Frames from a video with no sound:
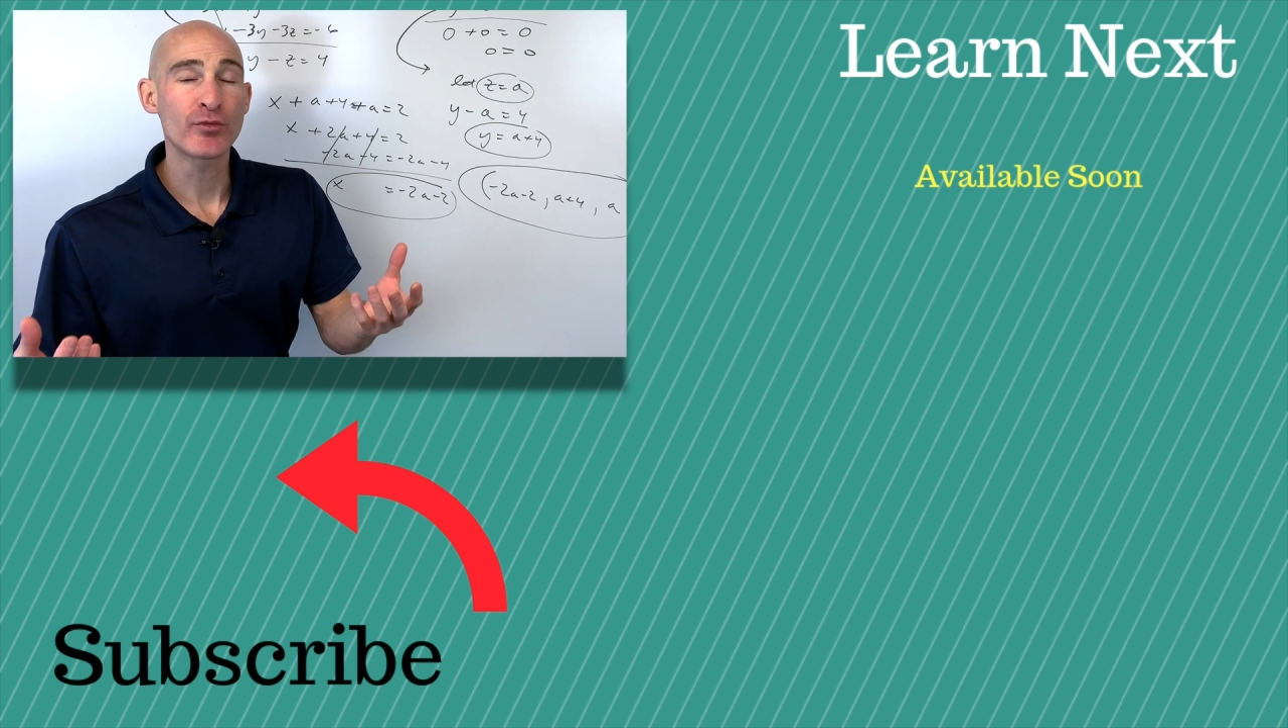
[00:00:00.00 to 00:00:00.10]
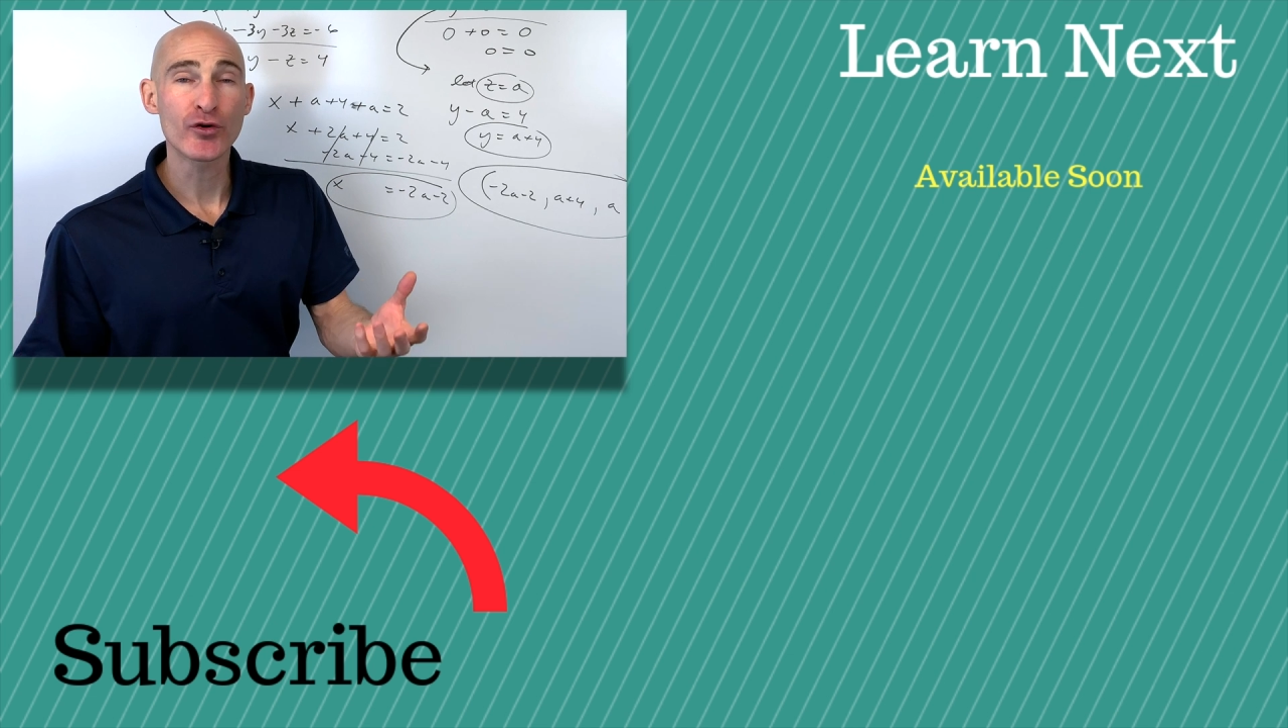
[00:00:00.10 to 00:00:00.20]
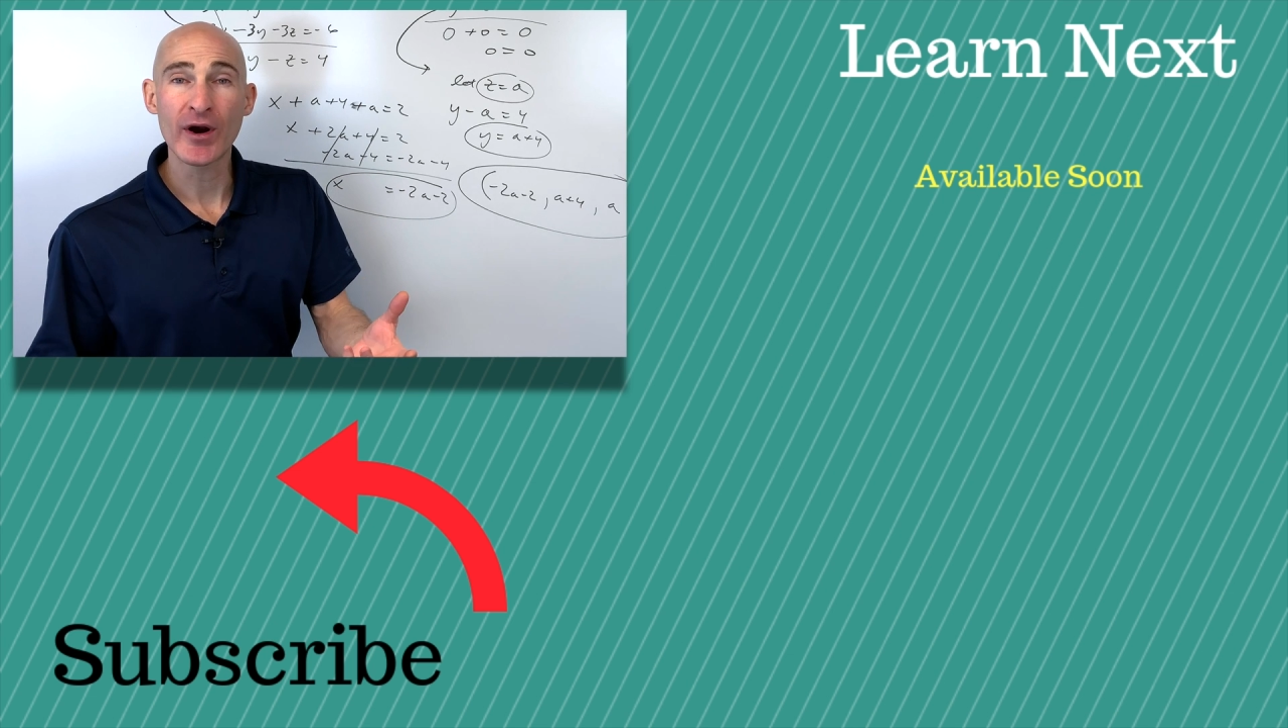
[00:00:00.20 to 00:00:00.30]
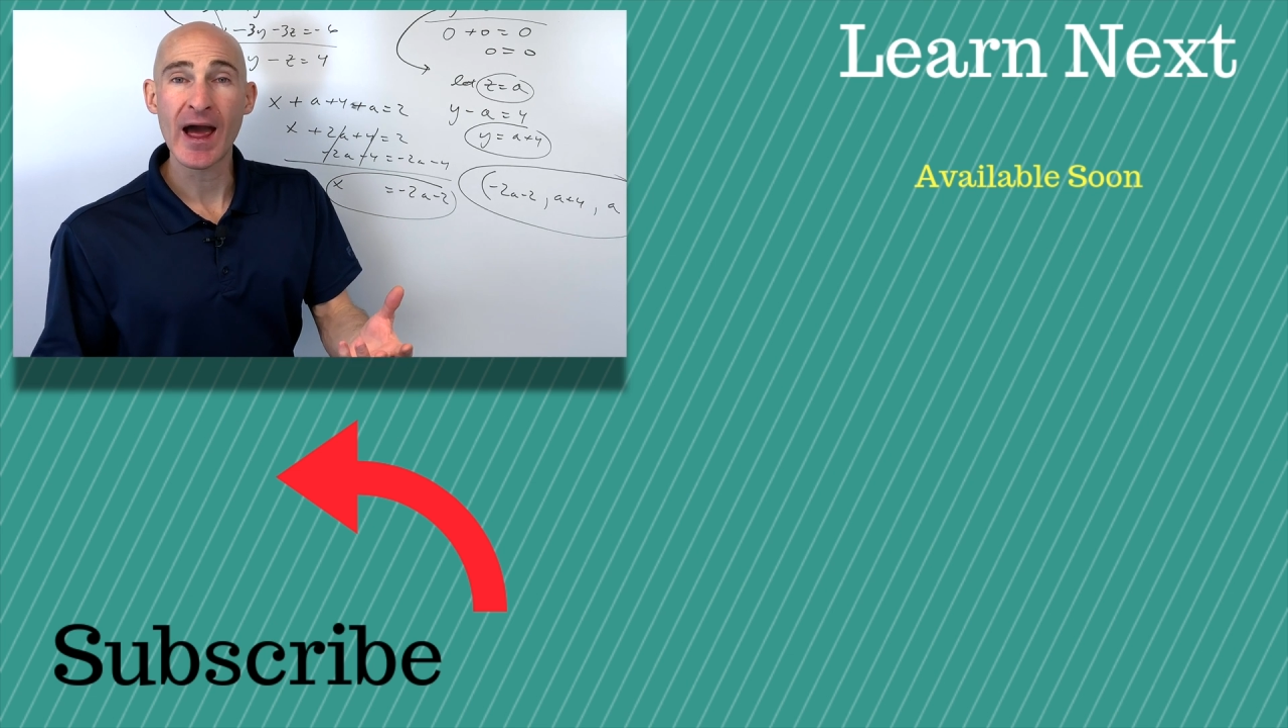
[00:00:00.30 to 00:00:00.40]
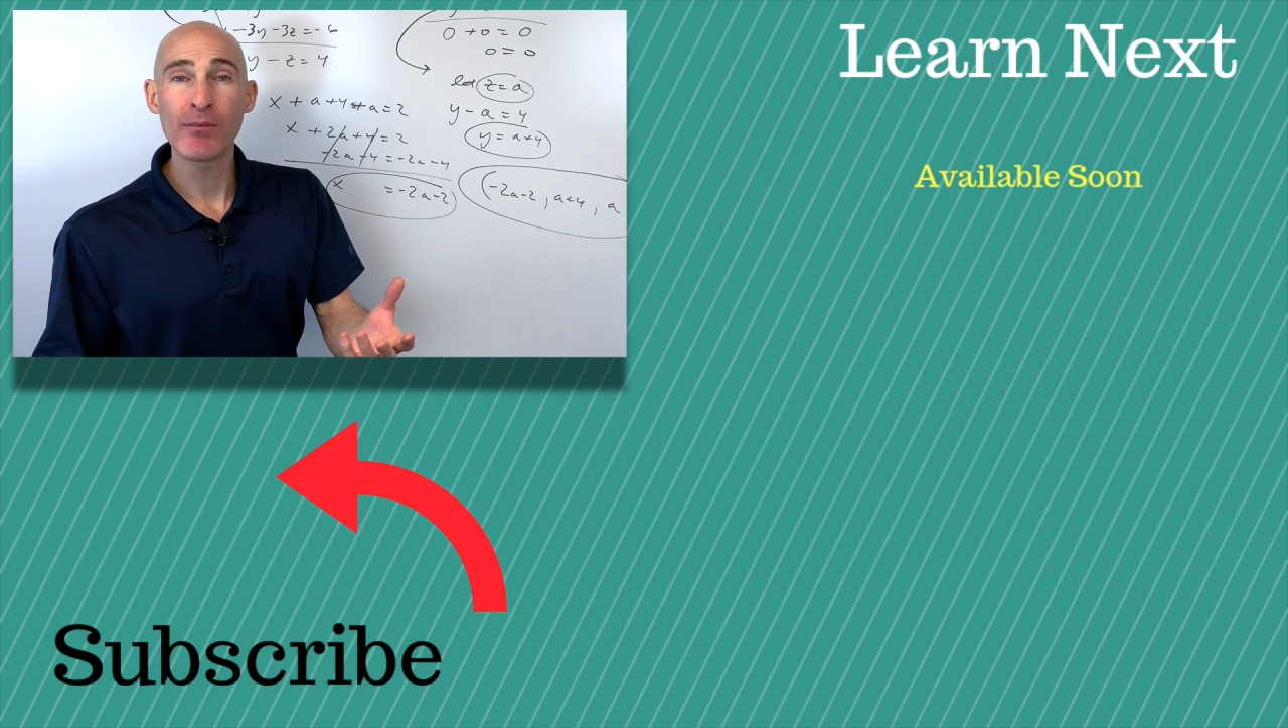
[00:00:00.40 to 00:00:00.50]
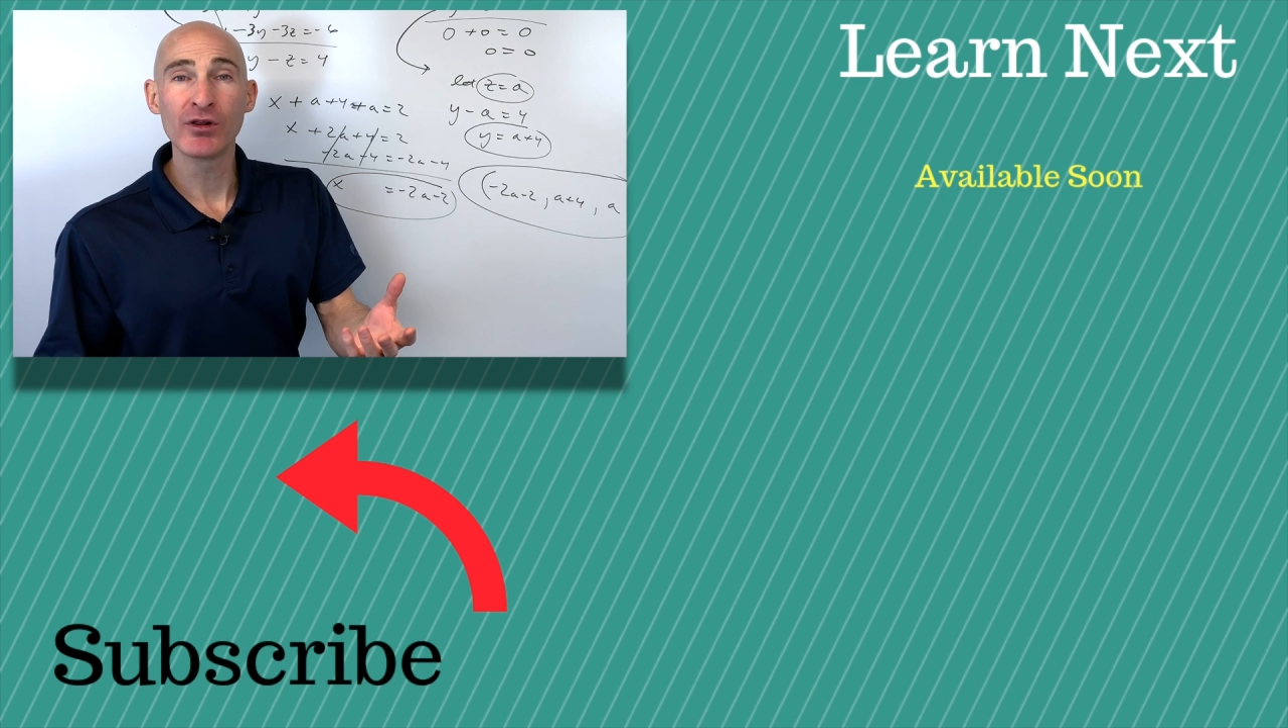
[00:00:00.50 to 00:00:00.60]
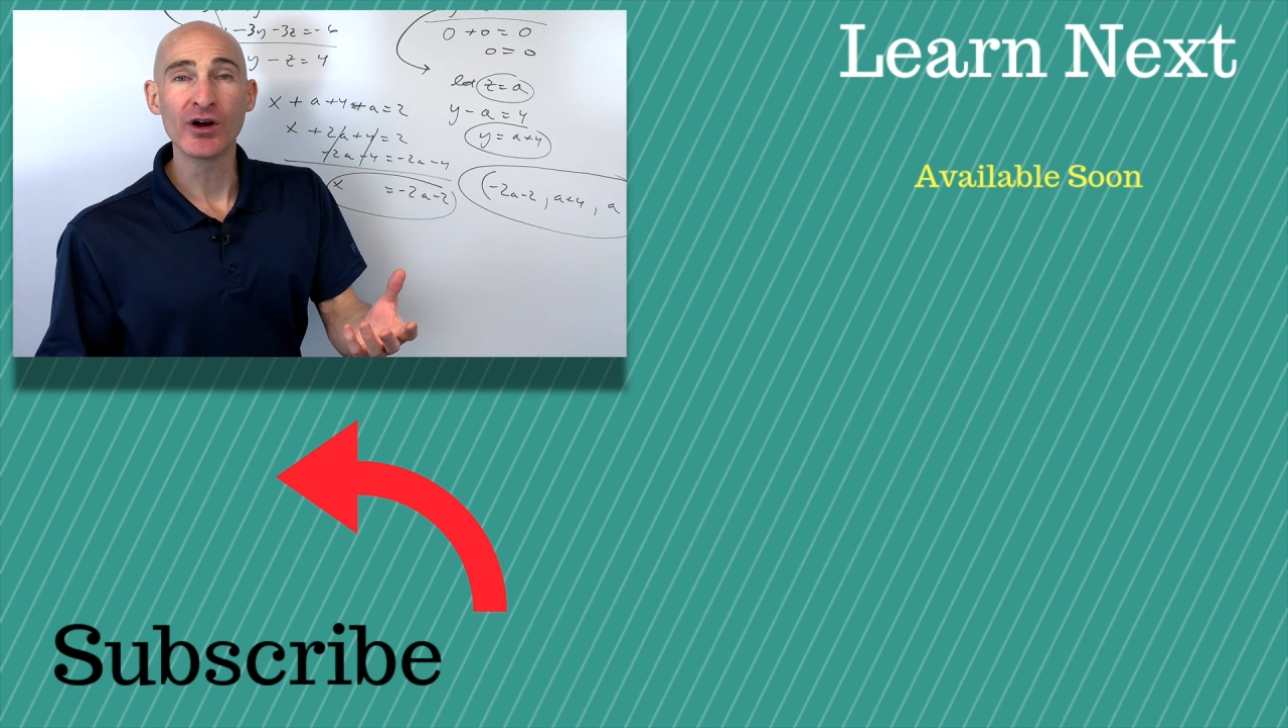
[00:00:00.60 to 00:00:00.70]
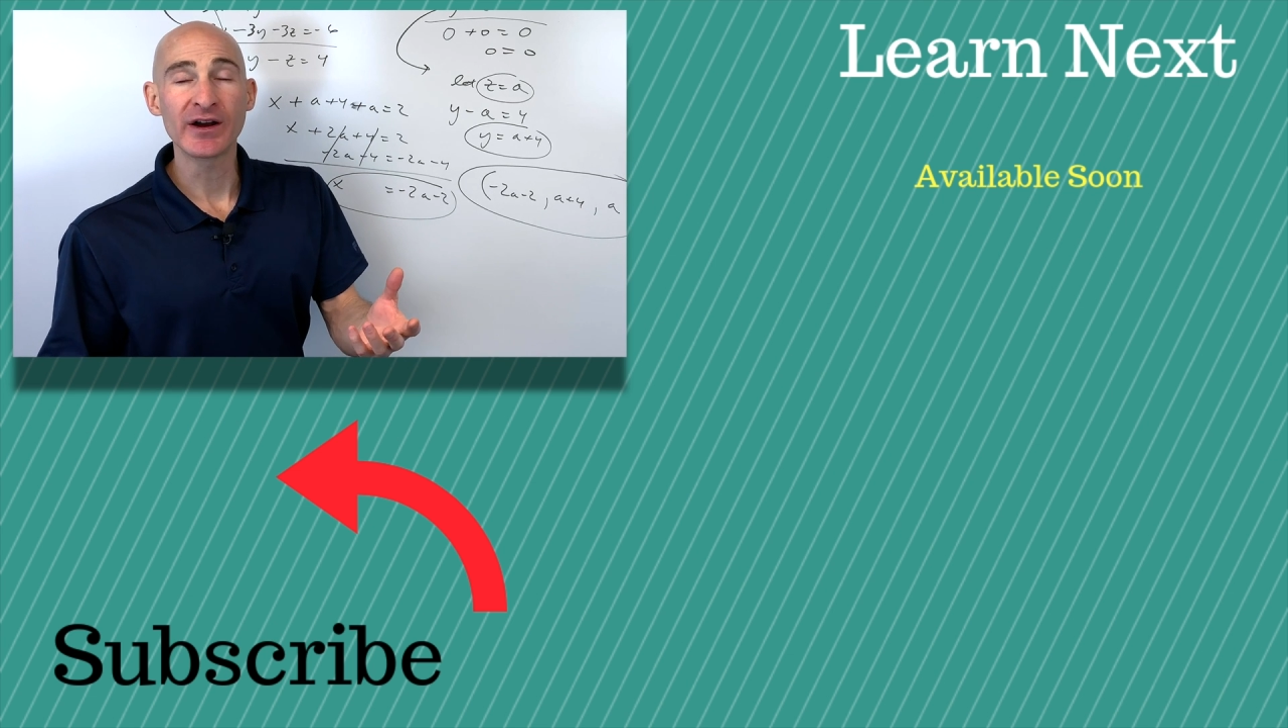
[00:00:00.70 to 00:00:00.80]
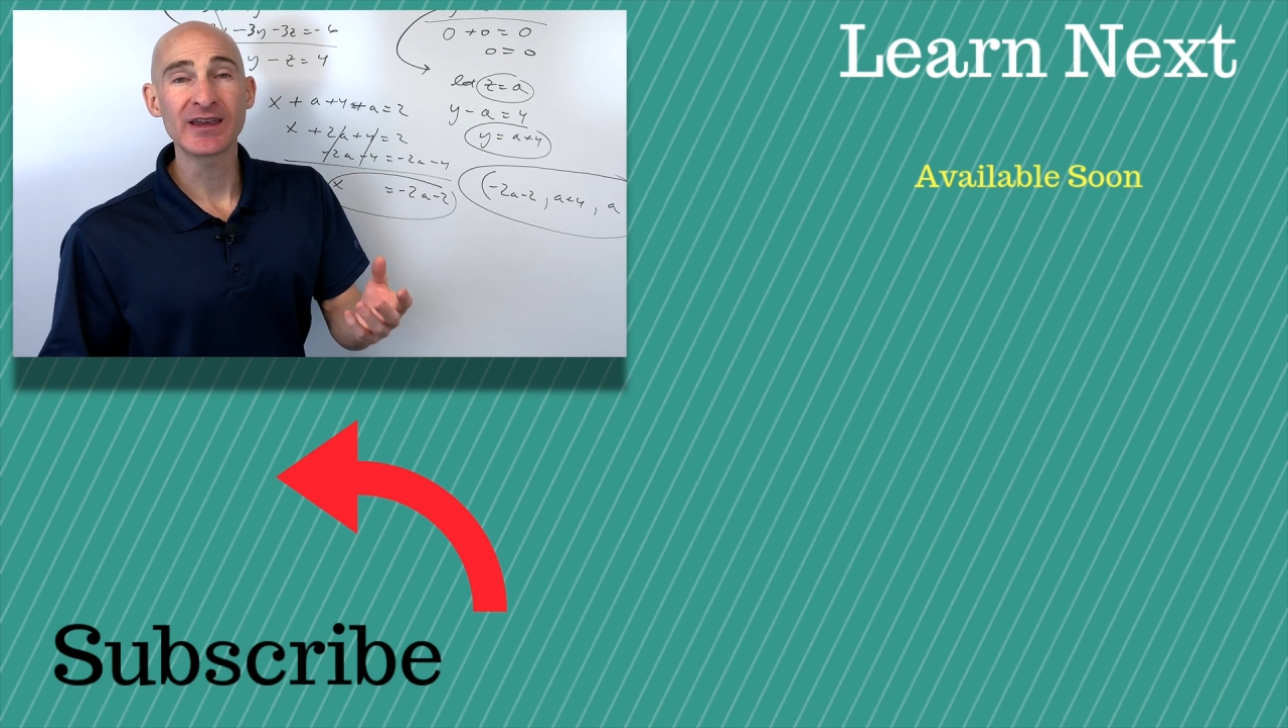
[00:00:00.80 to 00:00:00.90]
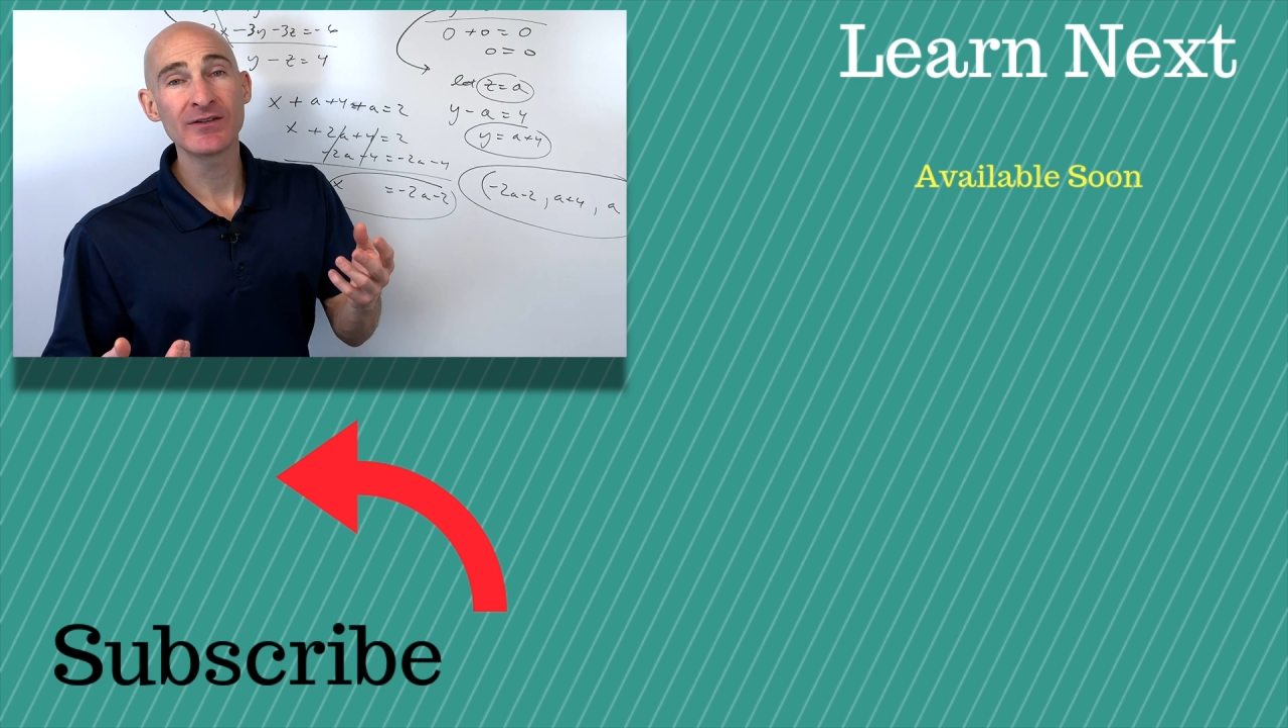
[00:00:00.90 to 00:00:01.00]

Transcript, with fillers: parabola